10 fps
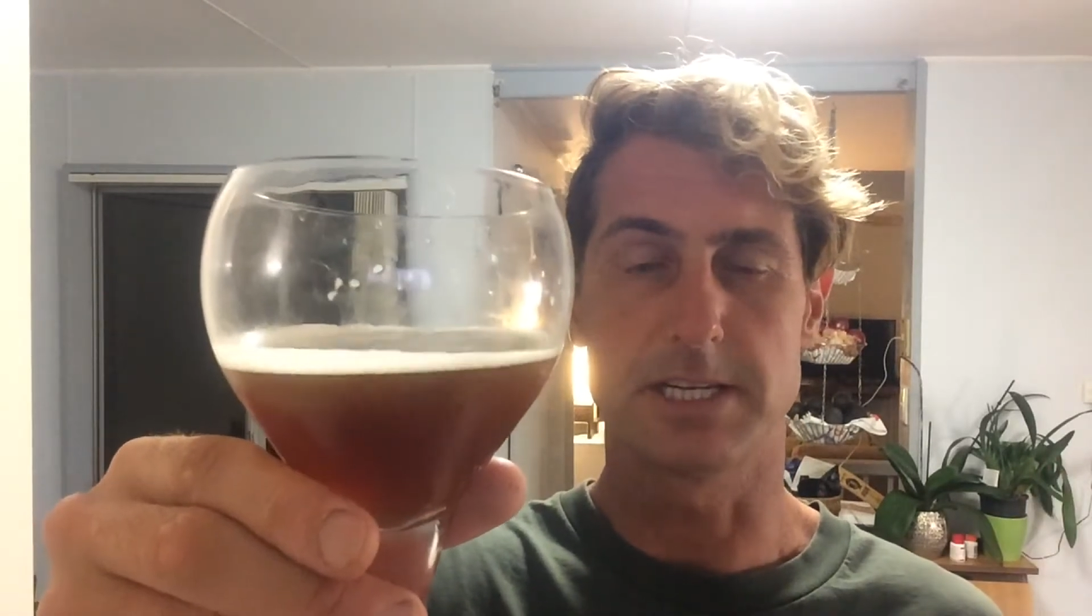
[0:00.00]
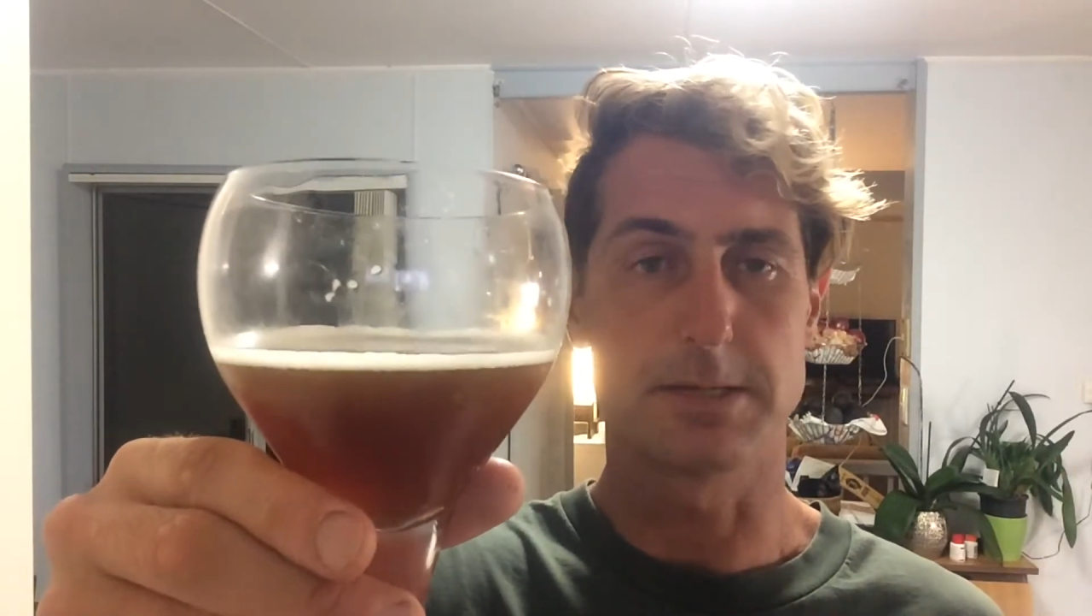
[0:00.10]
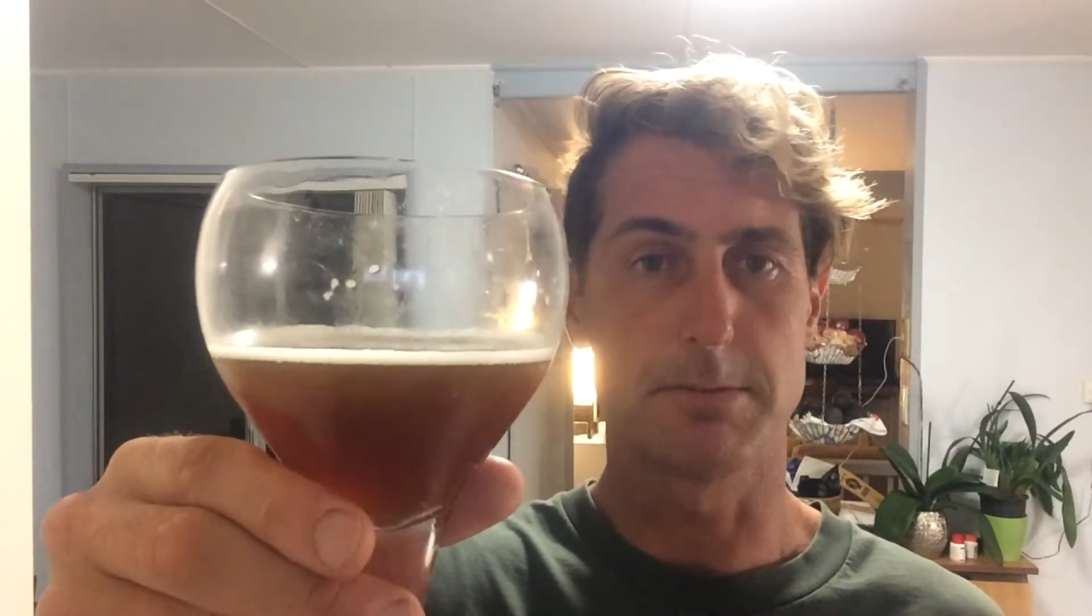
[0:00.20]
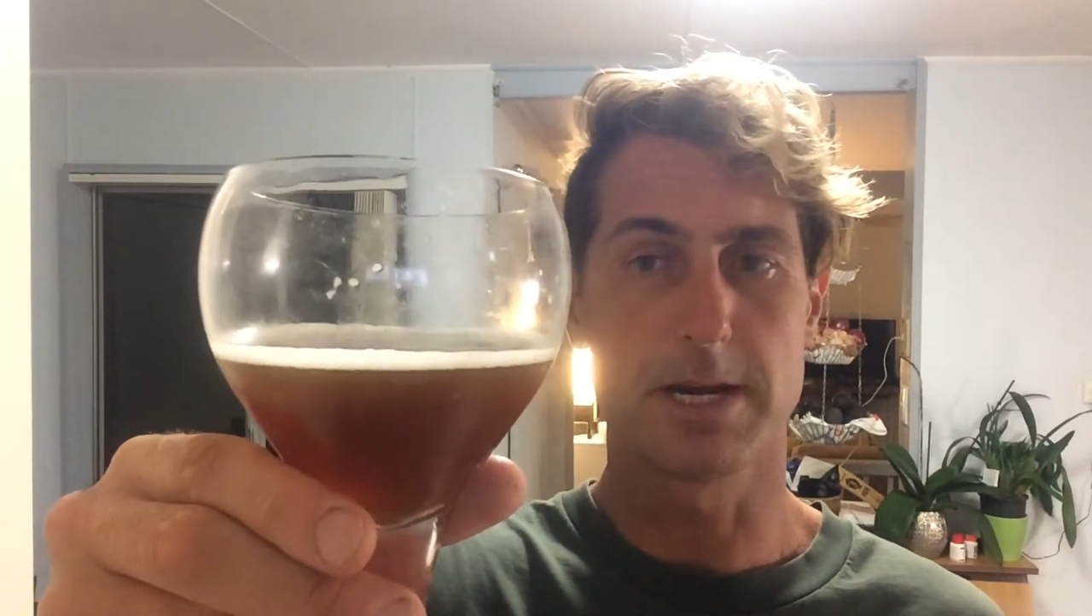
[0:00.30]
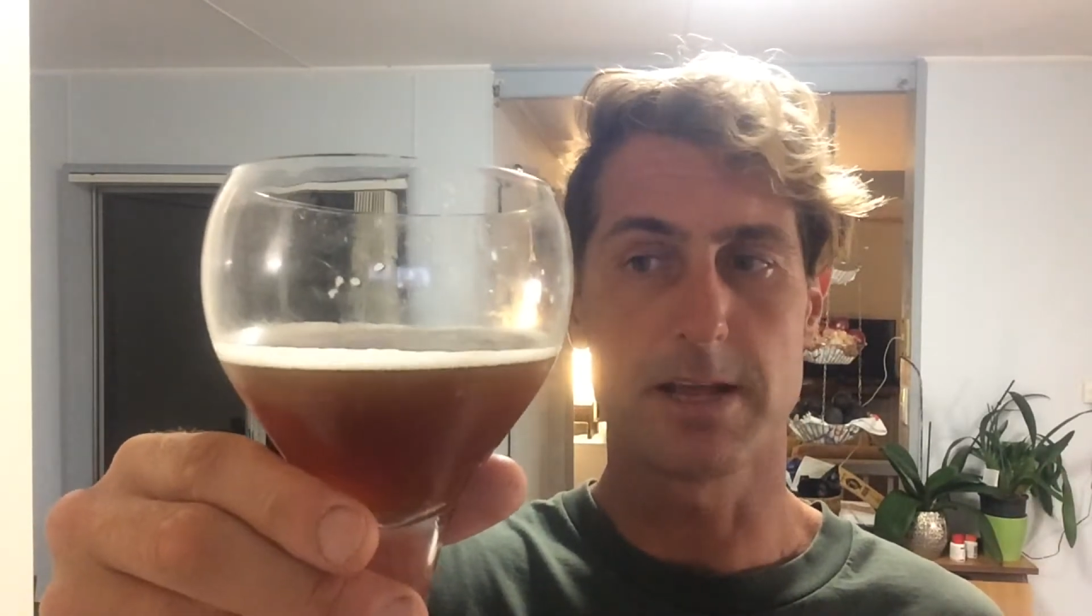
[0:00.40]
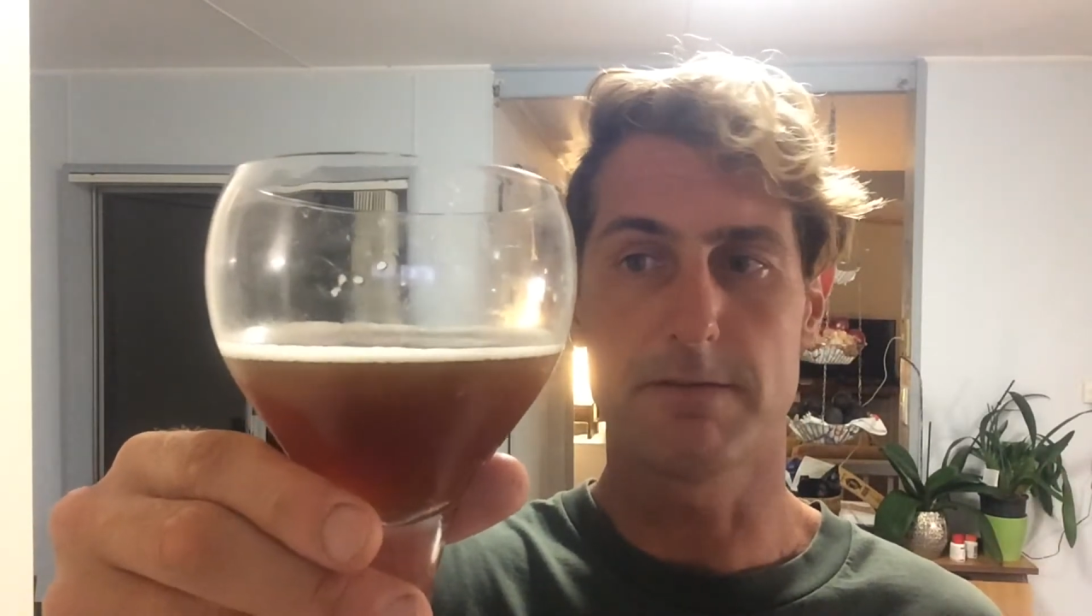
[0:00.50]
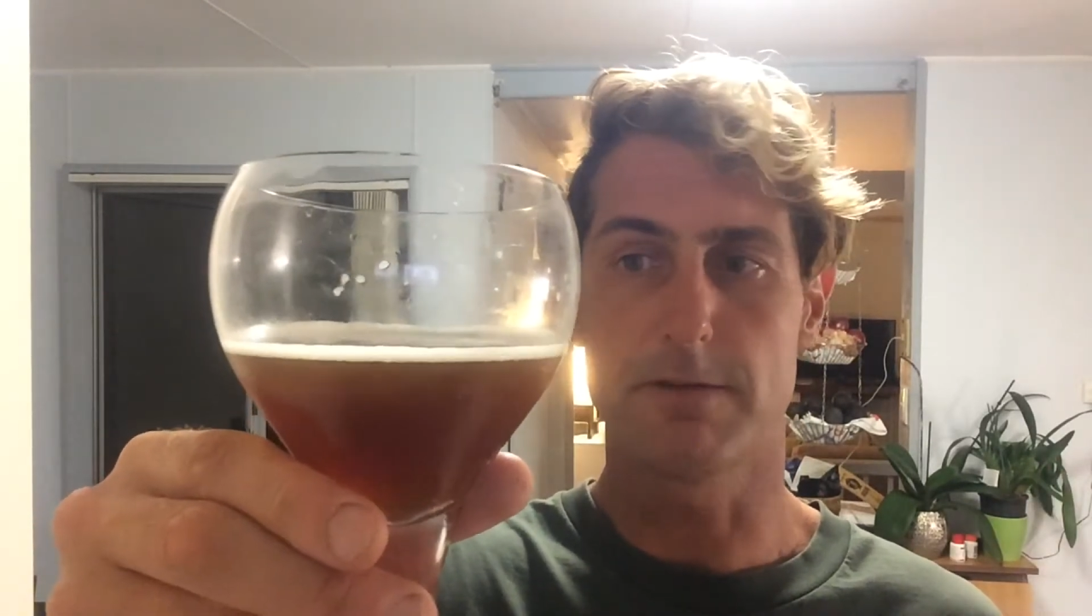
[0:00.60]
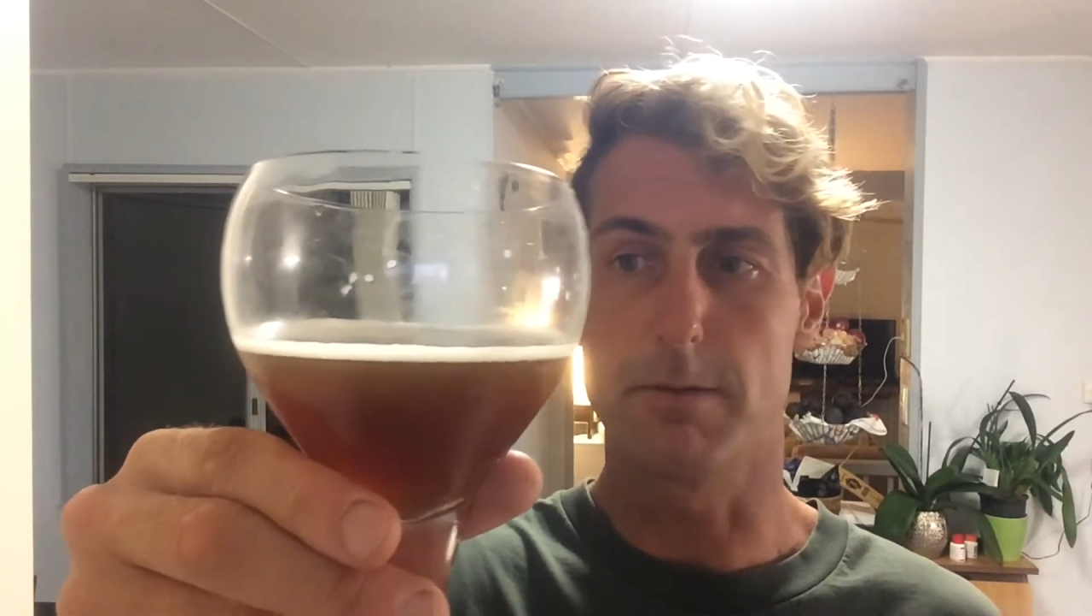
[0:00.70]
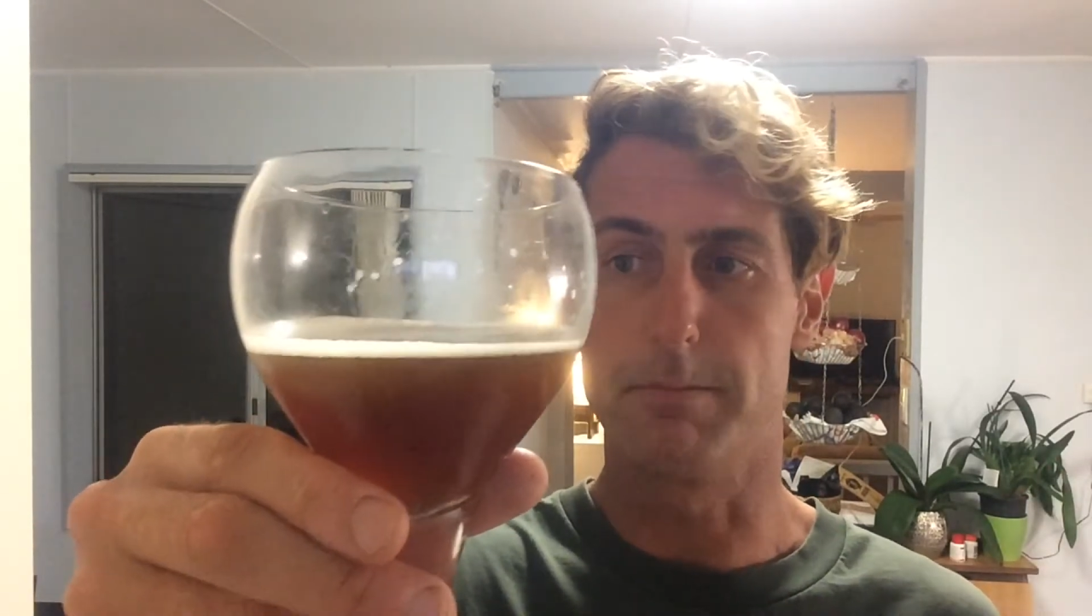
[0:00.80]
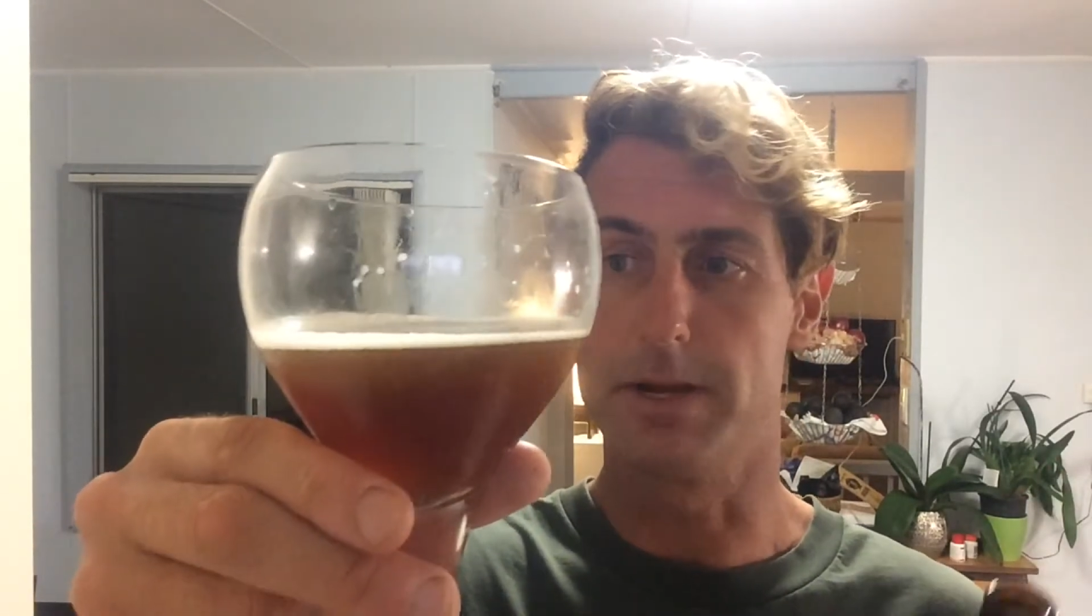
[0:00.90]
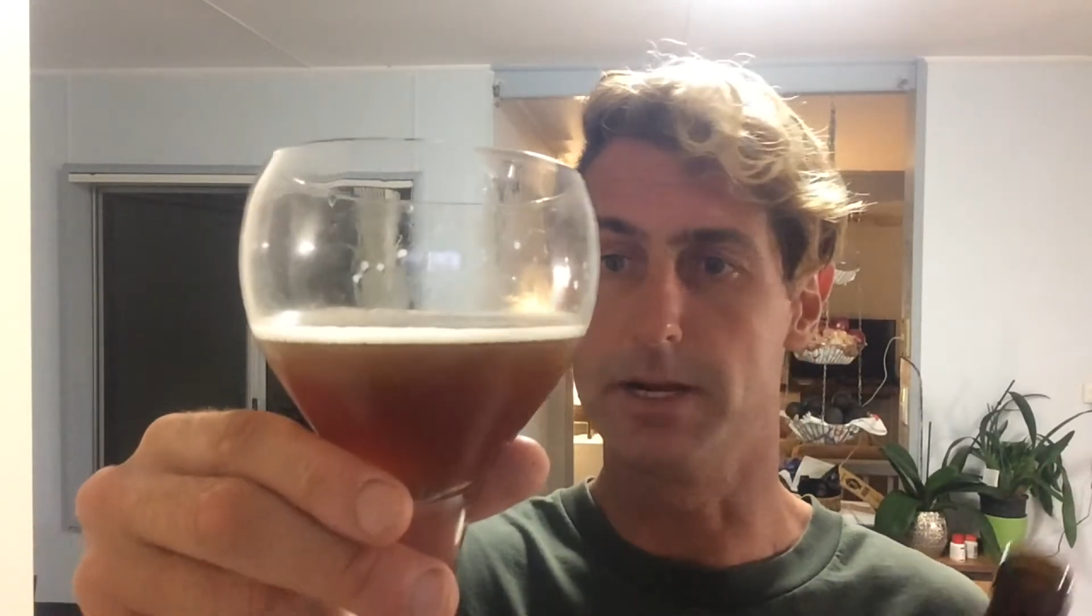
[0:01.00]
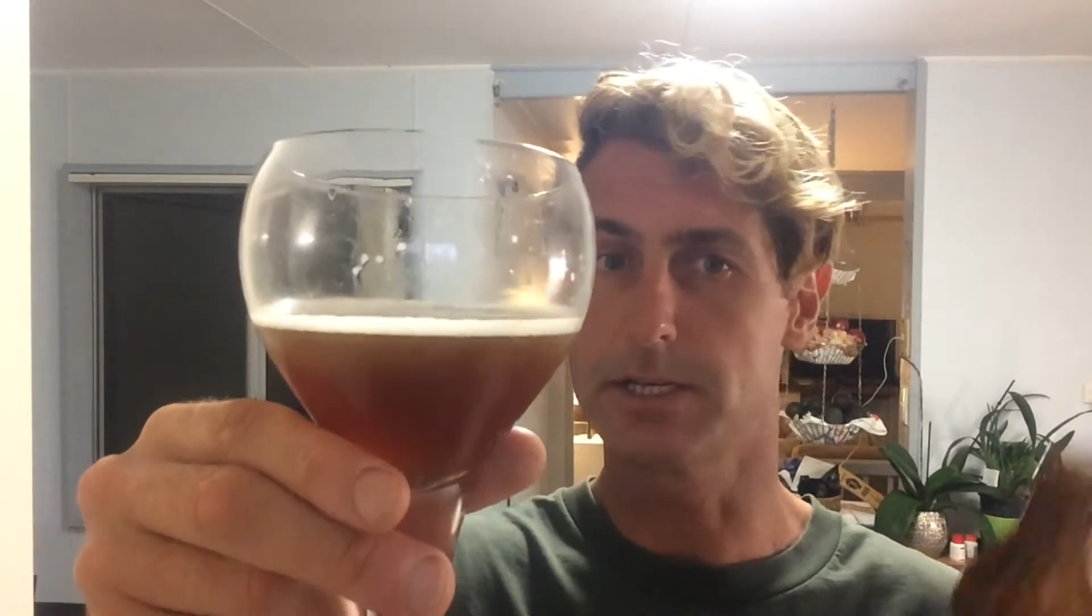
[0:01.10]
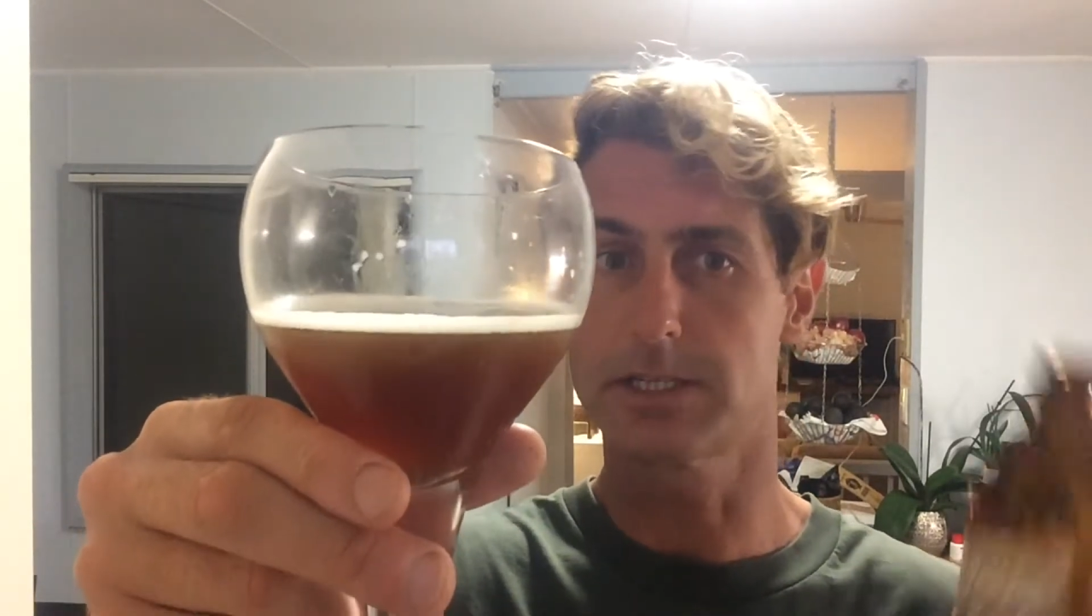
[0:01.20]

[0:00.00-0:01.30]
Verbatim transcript: There's a medium firm bitterness,